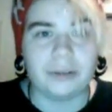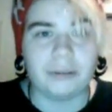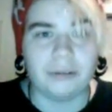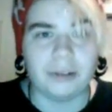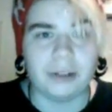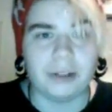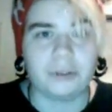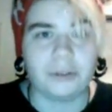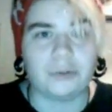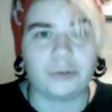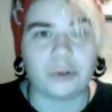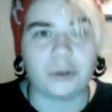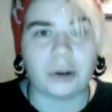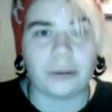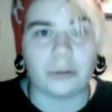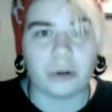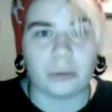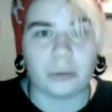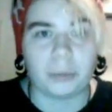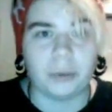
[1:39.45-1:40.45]
Well, not
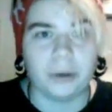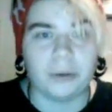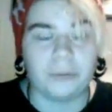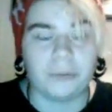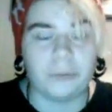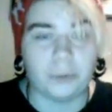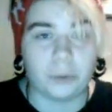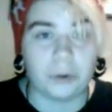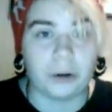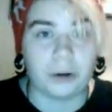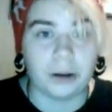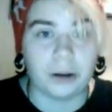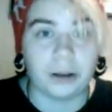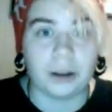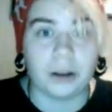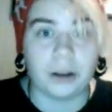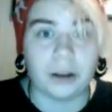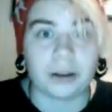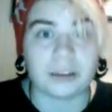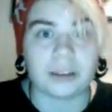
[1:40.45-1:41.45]
forever, but for a
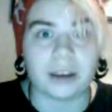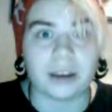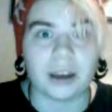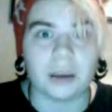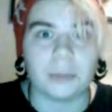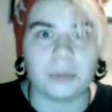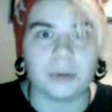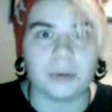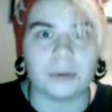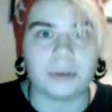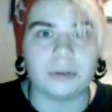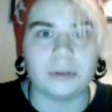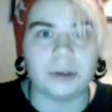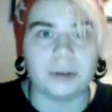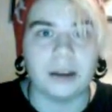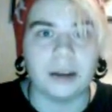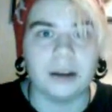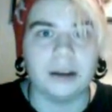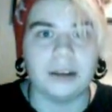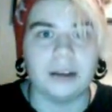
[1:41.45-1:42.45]
long time.
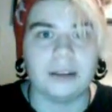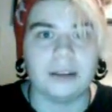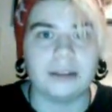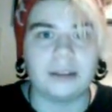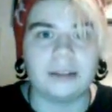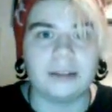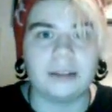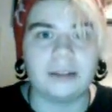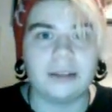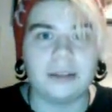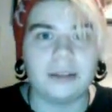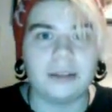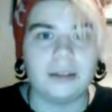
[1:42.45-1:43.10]
At least.